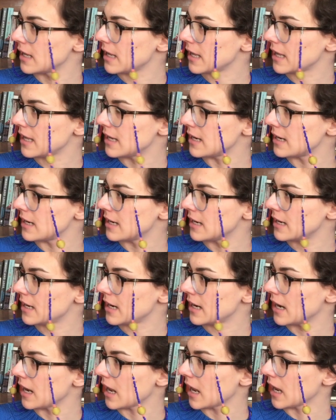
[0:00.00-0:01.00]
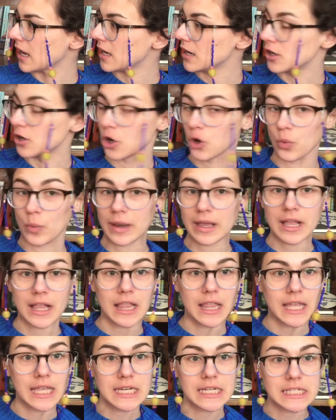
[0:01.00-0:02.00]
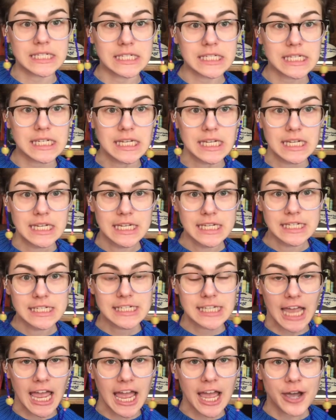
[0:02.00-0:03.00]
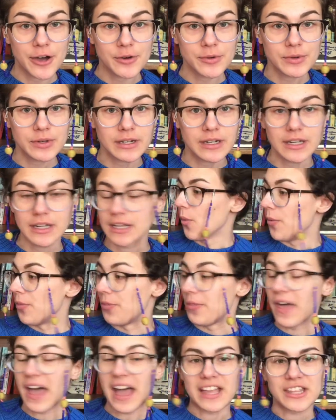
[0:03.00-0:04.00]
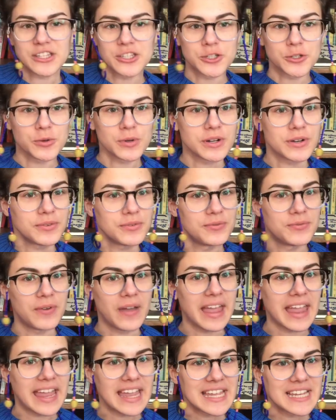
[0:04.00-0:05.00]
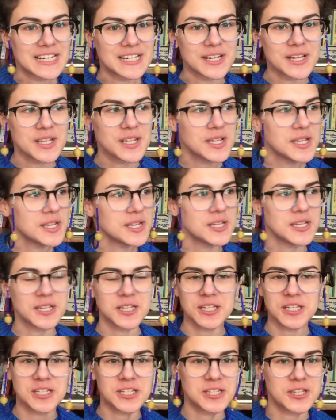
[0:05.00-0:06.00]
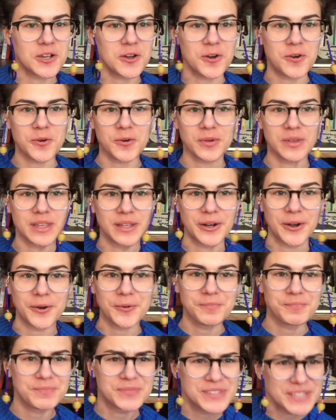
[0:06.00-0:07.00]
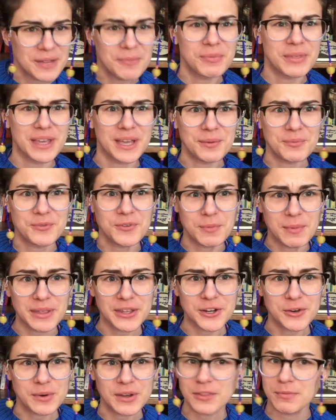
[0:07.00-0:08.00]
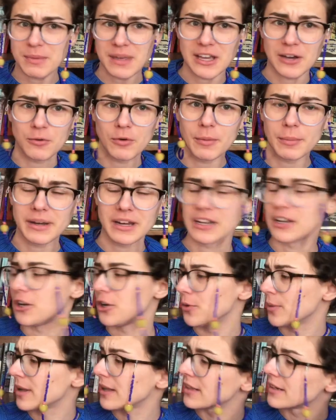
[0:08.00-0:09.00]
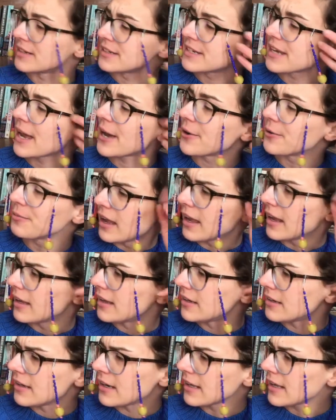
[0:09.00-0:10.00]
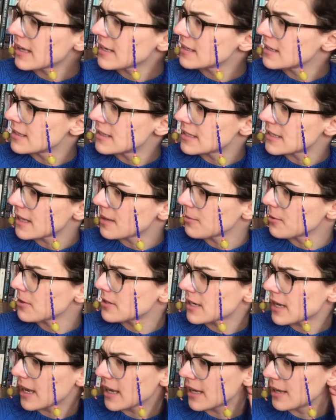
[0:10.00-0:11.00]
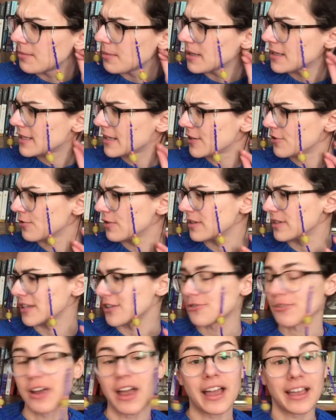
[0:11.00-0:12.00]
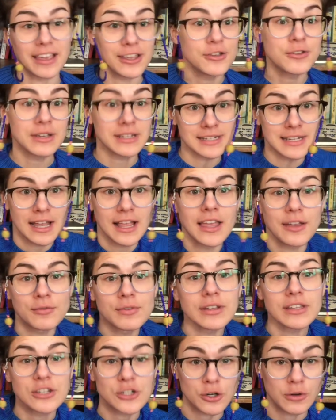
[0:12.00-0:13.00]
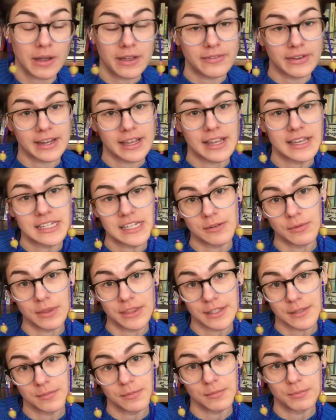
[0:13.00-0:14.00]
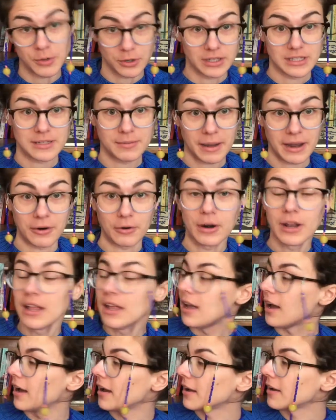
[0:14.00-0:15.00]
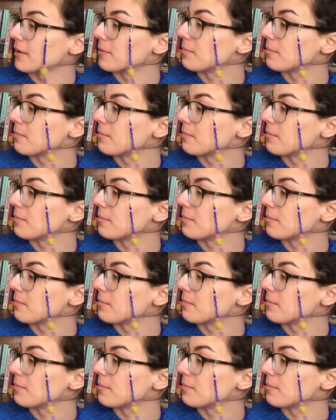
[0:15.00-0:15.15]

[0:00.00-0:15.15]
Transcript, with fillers: in a New England town. That sort of vein. So, you know, something I'm familiar with being a woman in a New England town. And I guess it's summertime, etc., etc. You can tell I really don't have any idea what this book is about, uh,